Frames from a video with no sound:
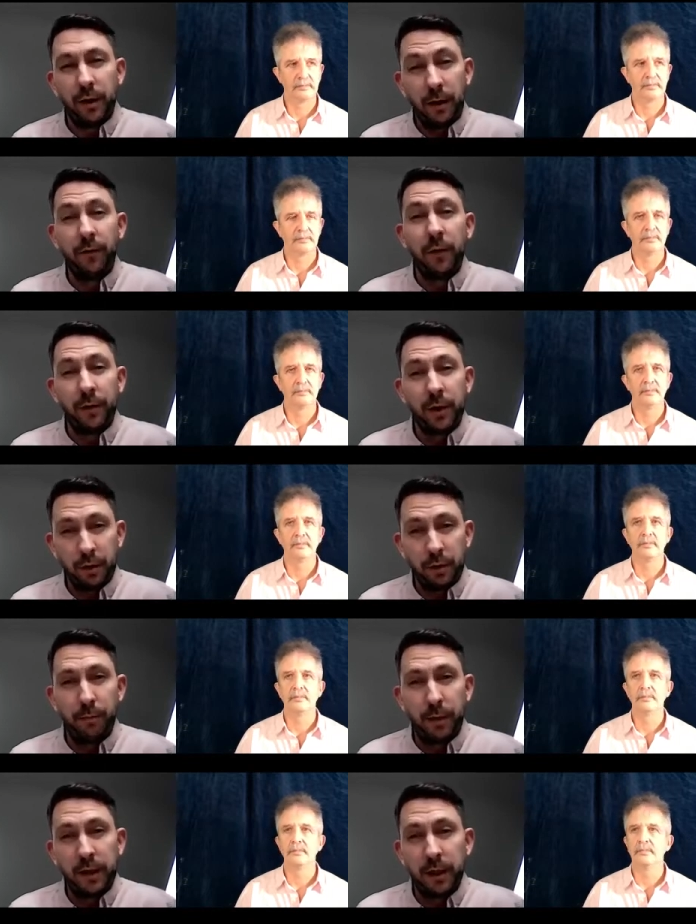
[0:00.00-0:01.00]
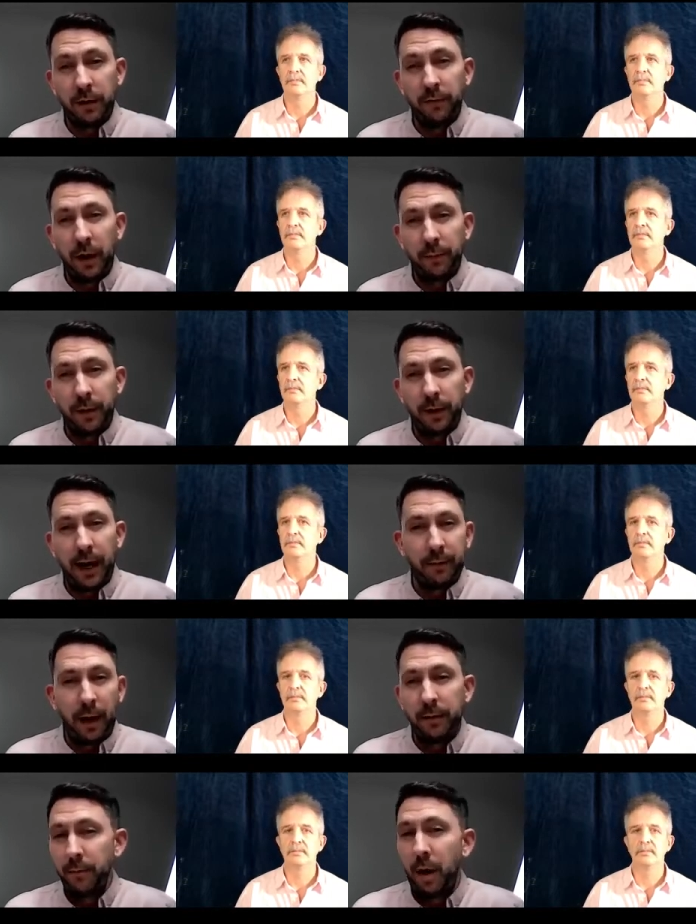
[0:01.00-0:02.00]
Speaker 1: given to business development and,
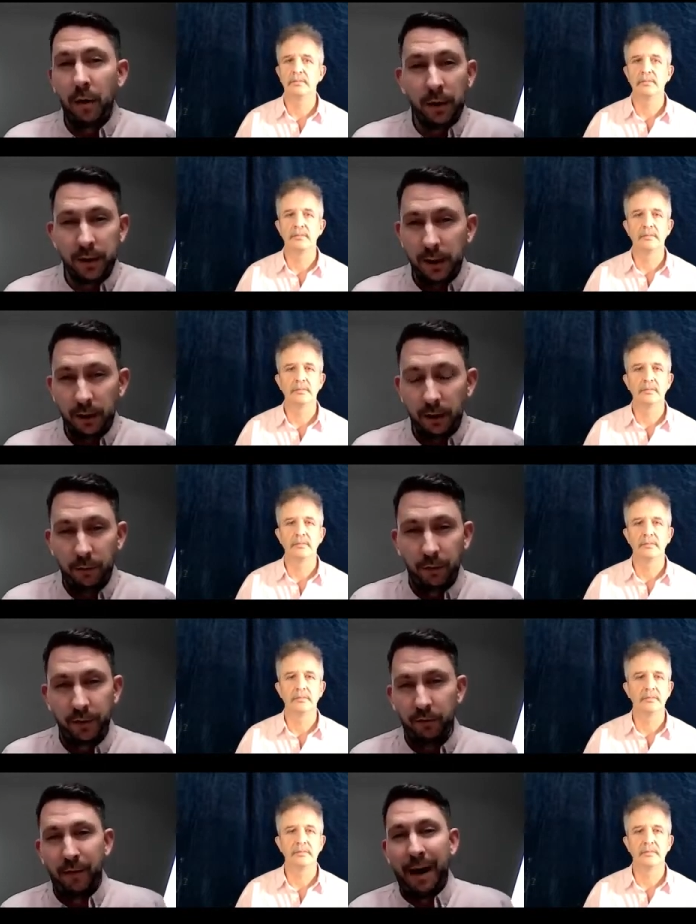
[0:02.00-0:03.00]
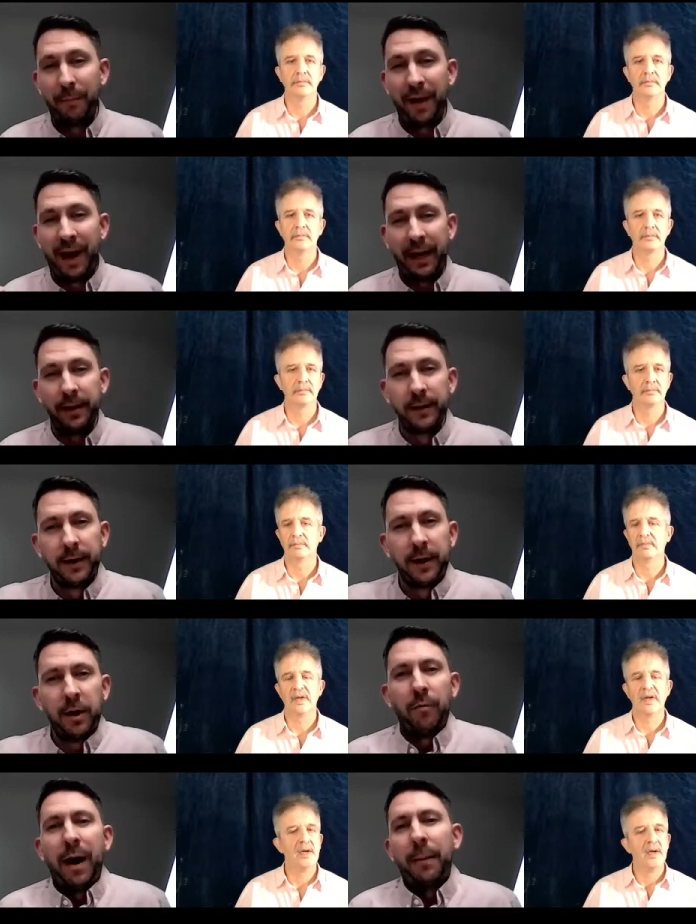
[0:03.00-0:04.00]
and marketing. If we want to wrap that
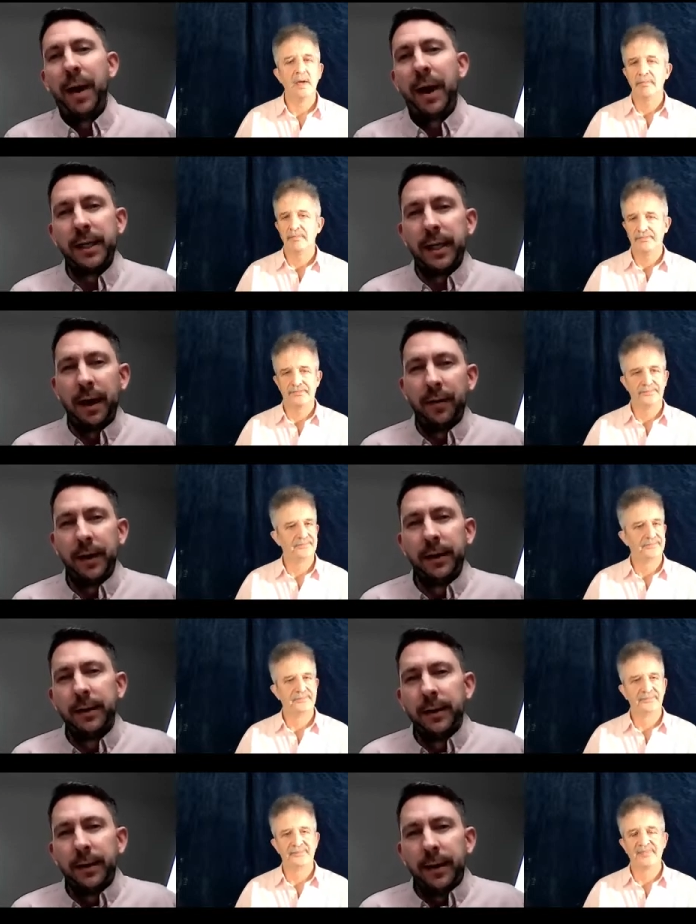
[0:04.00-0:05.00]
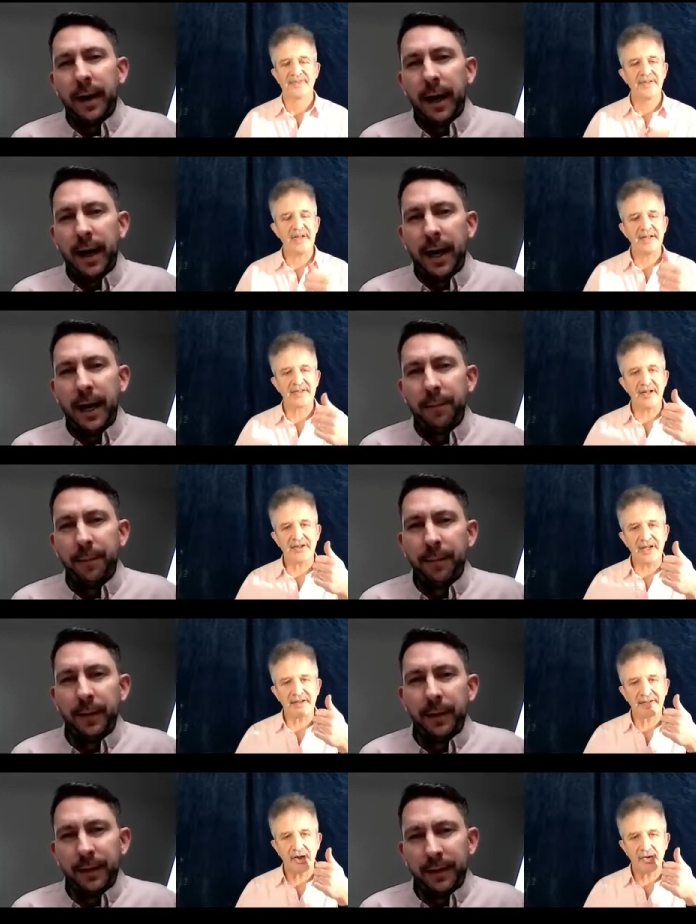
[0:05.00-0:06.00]
wrap that together. Um,
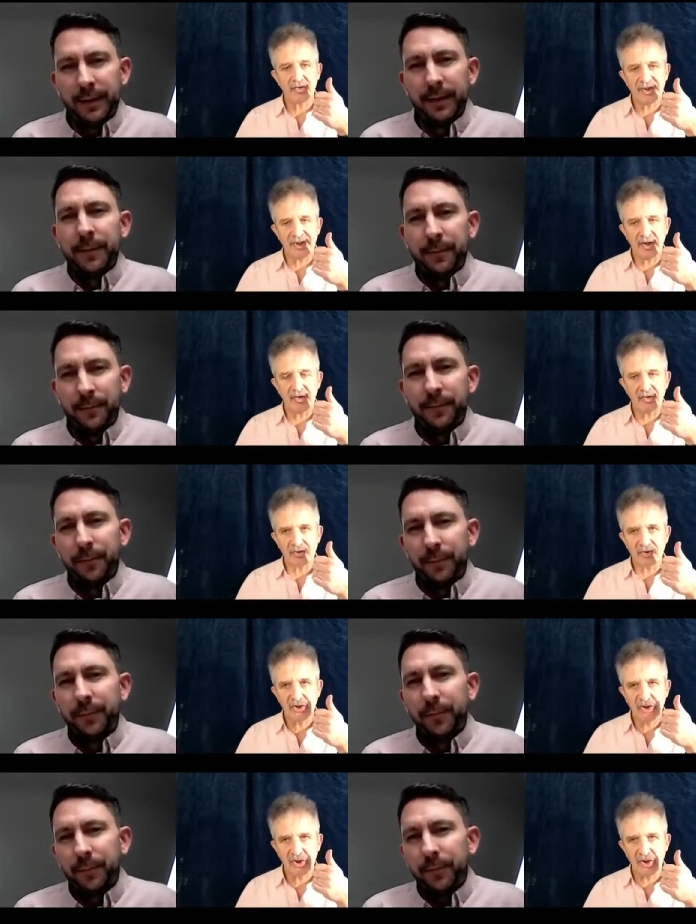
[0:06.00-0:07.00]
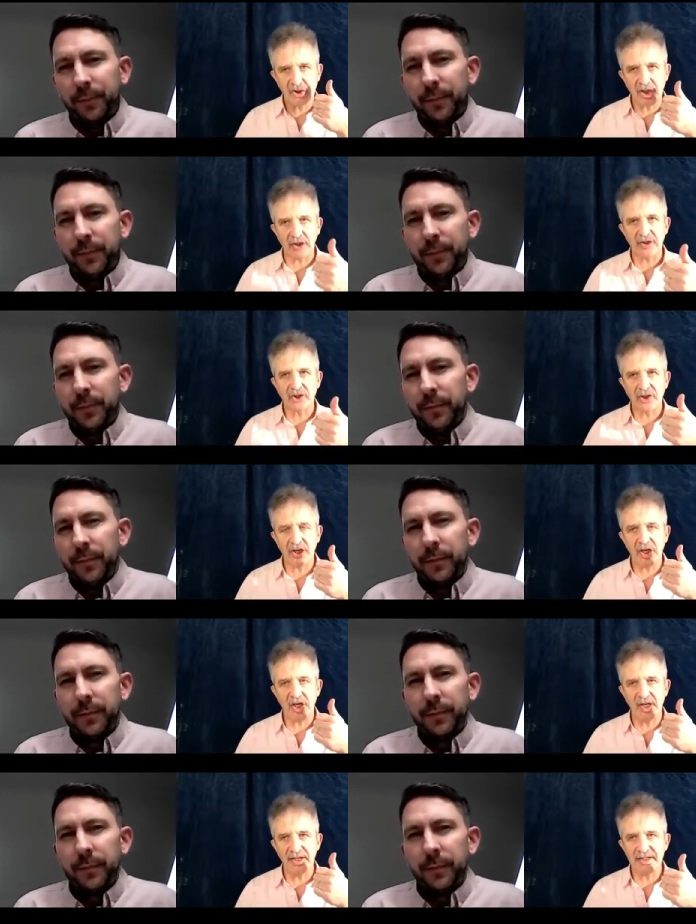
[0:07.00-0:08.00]
Speaker 2: so, so culture
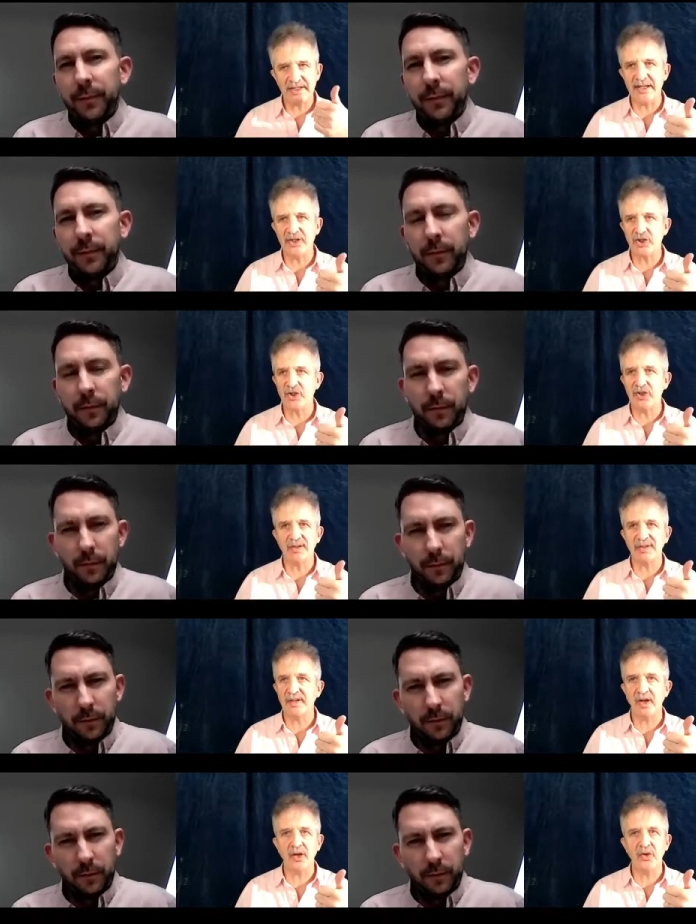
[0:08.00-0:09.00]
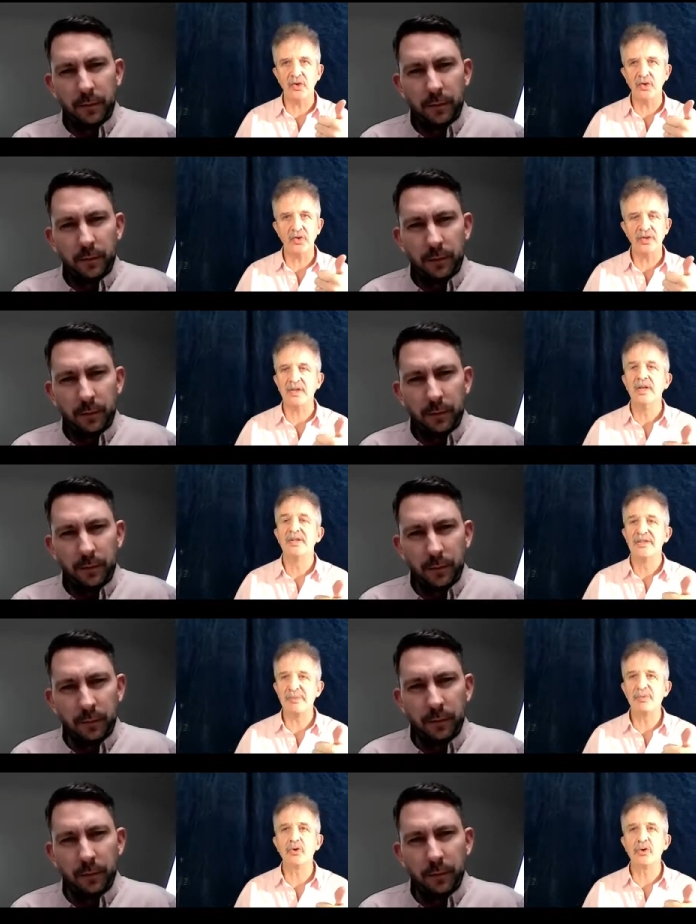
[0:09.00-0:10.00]
and attention. So
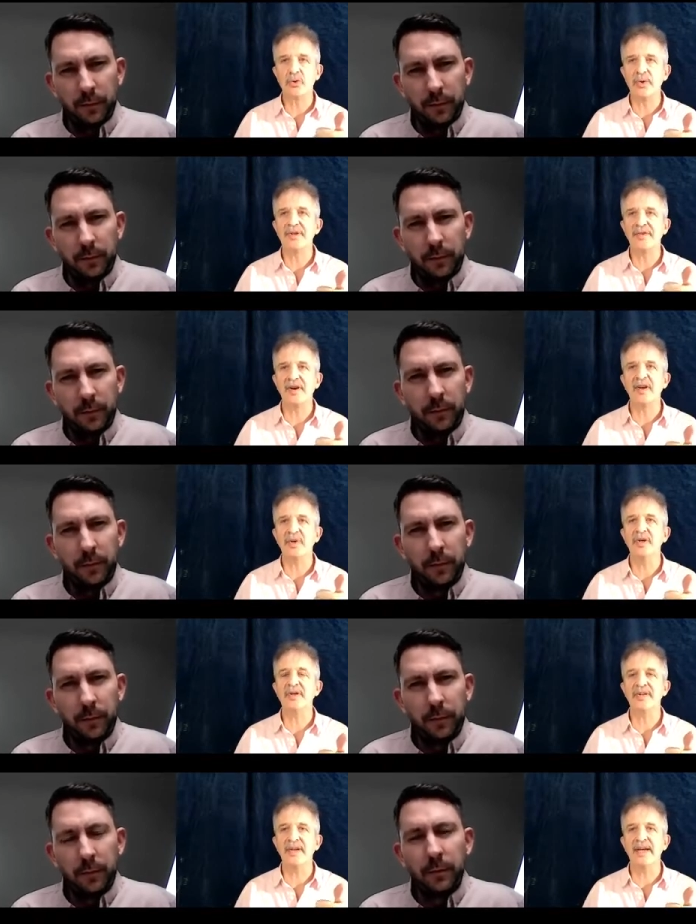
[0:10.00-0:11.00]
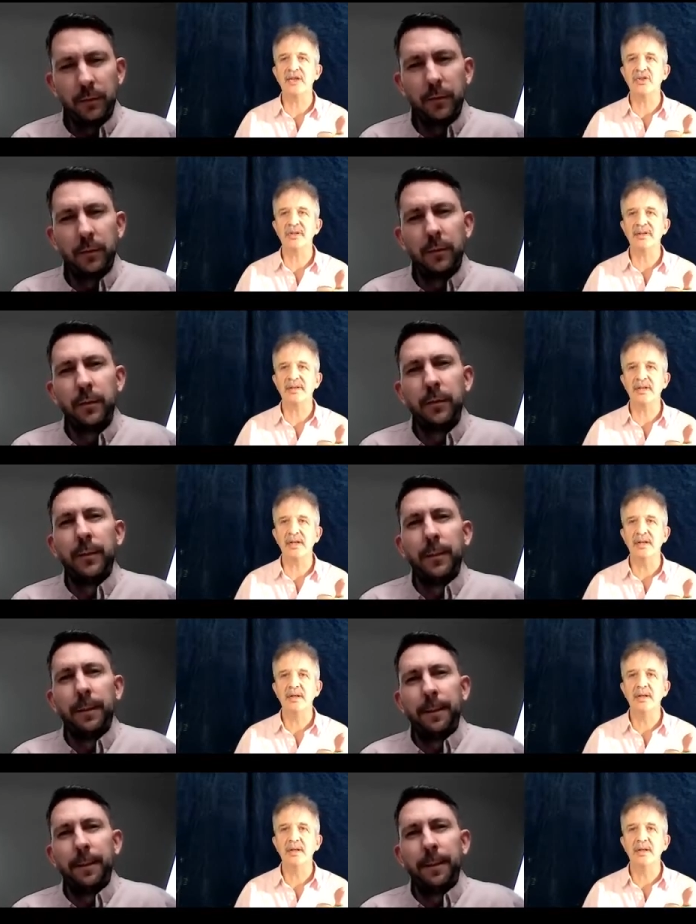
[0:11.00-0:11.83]
typical mm. 25 person agency.